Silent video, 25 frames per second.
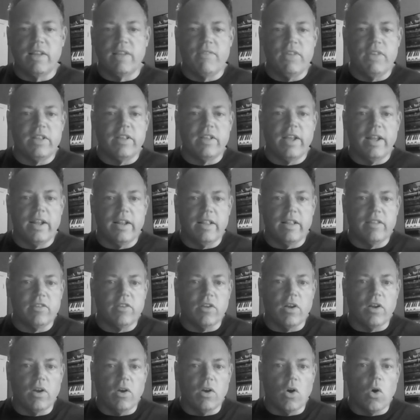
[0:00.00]
DVT in
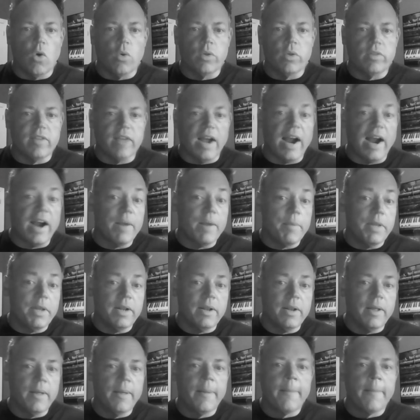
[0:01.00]
its whole
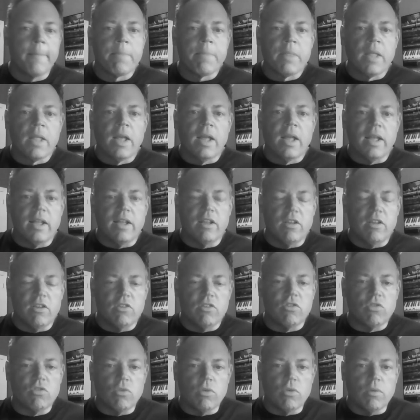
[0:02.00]
entirement
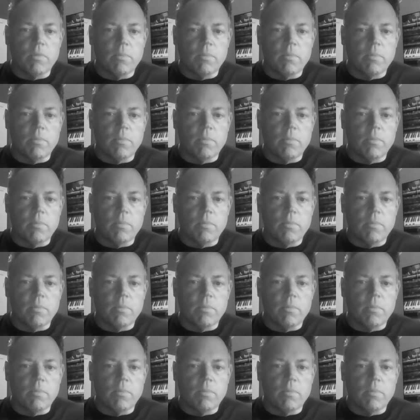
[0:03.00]
is